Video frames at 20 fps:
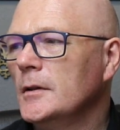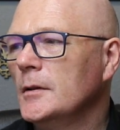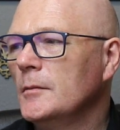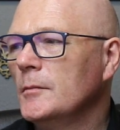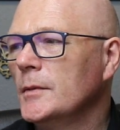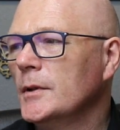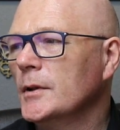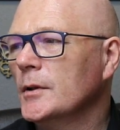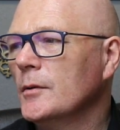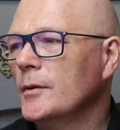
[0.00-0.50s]
I'm
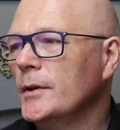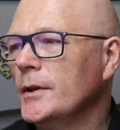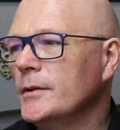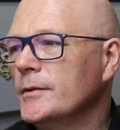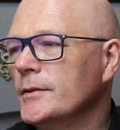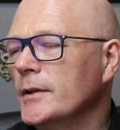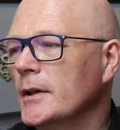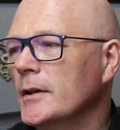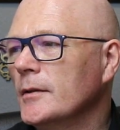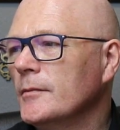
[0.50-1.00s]
going to go and
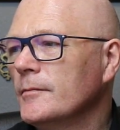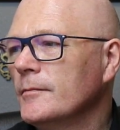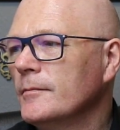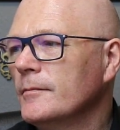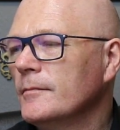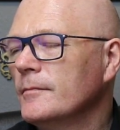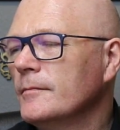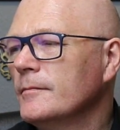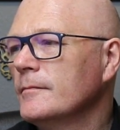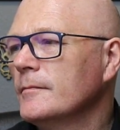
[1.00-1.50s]
use that.
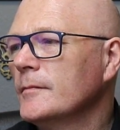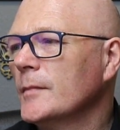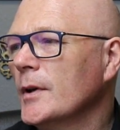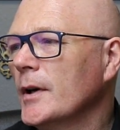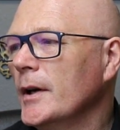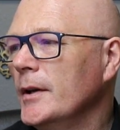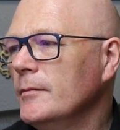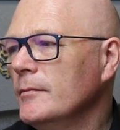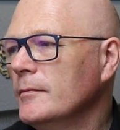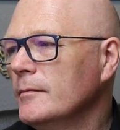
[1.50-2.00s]

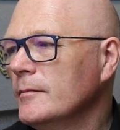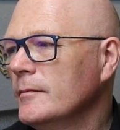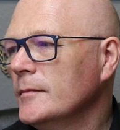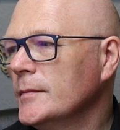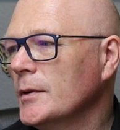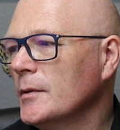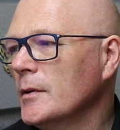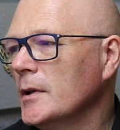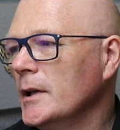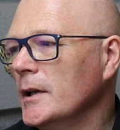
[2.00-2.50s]
Okay,
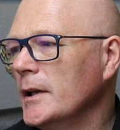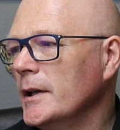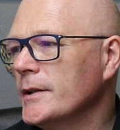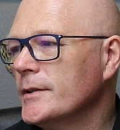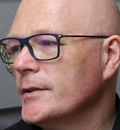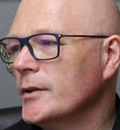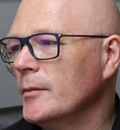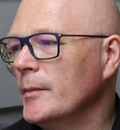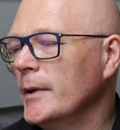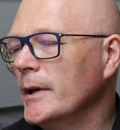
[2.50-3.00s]
so clearly it's
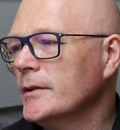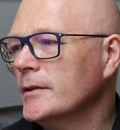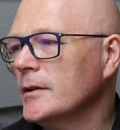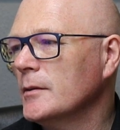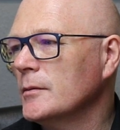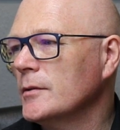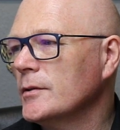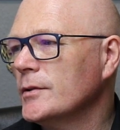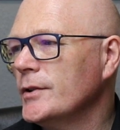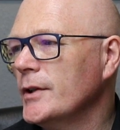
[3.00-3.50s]
too big, so
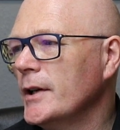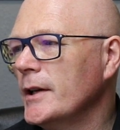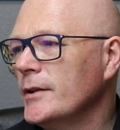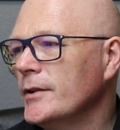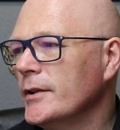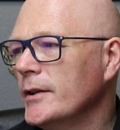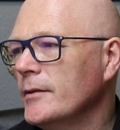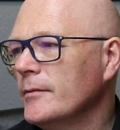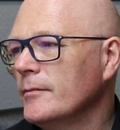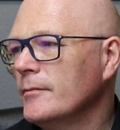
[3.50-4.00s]
we'll just change
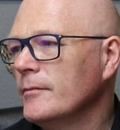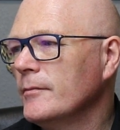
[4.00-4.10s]
it.